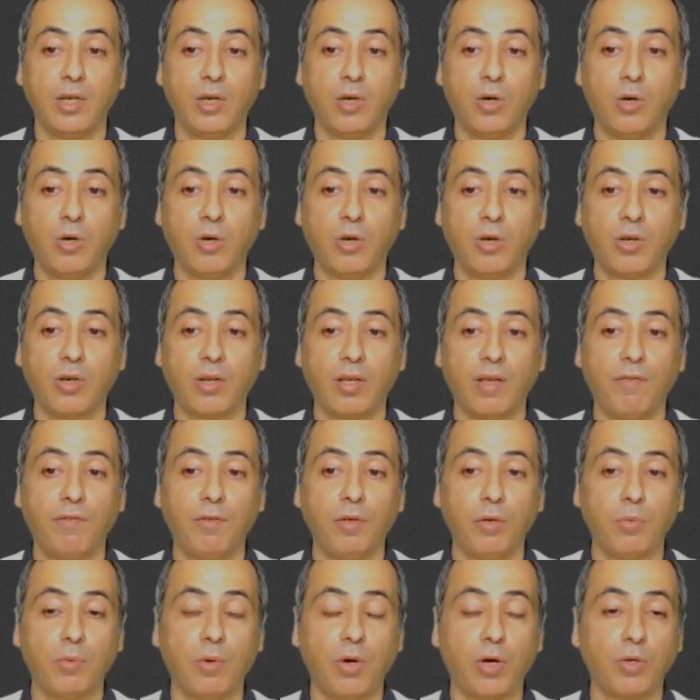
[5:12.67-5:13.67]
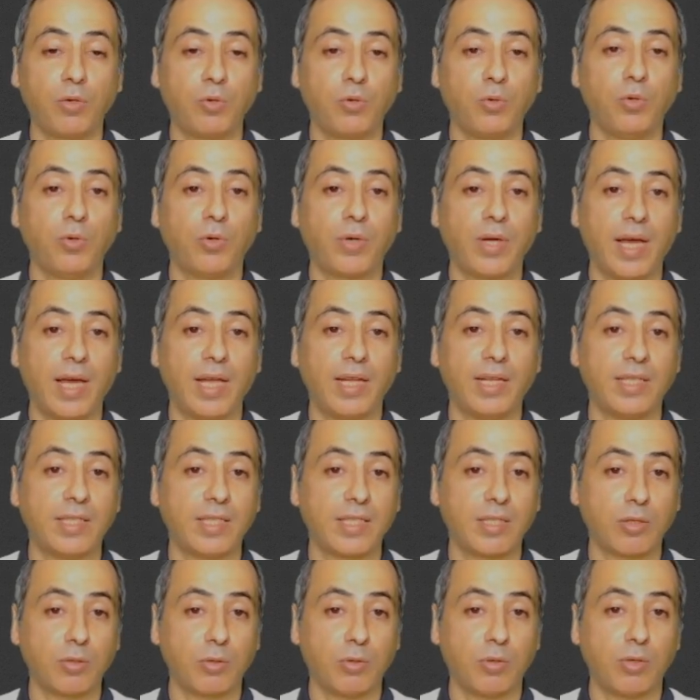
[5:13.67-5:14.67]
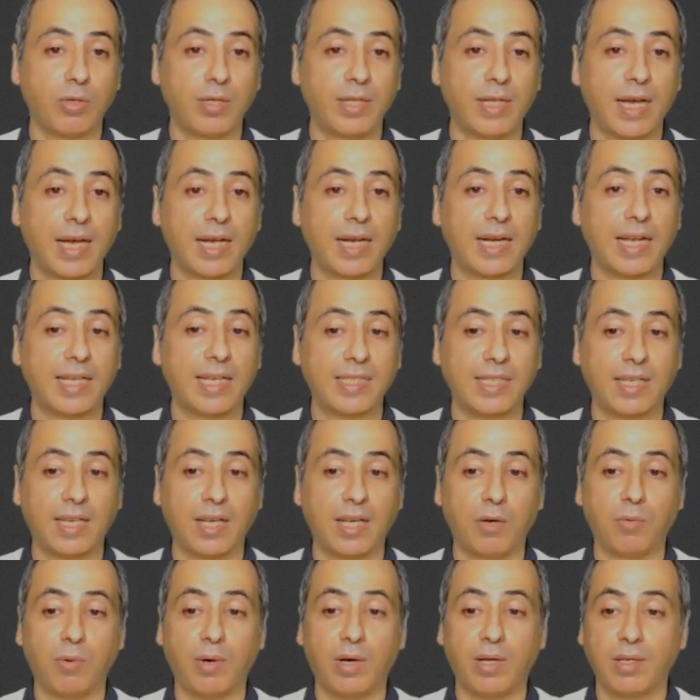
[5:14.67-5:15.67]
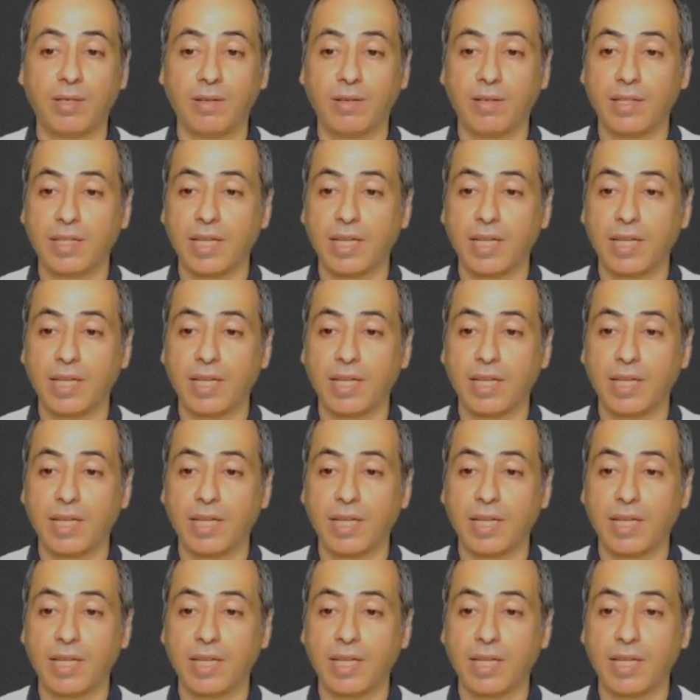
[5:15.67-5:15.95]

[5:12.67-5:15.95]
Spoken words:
Or if you want, you can install the classical one.